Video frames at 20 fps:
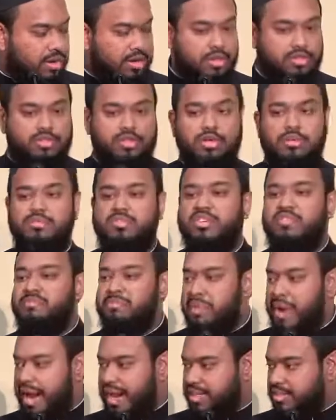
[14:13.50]
in terms of
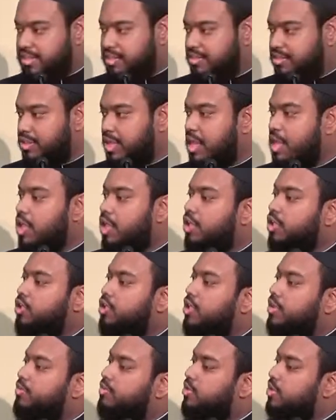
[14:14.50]
practice, in
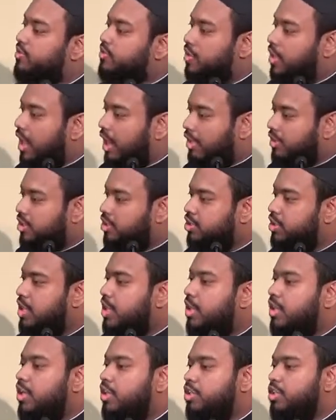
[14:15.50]
terms of knowledge,
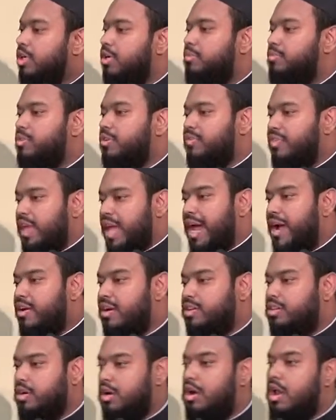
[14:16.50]
in terms of
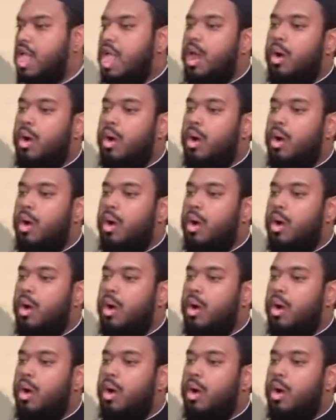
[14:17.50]
character?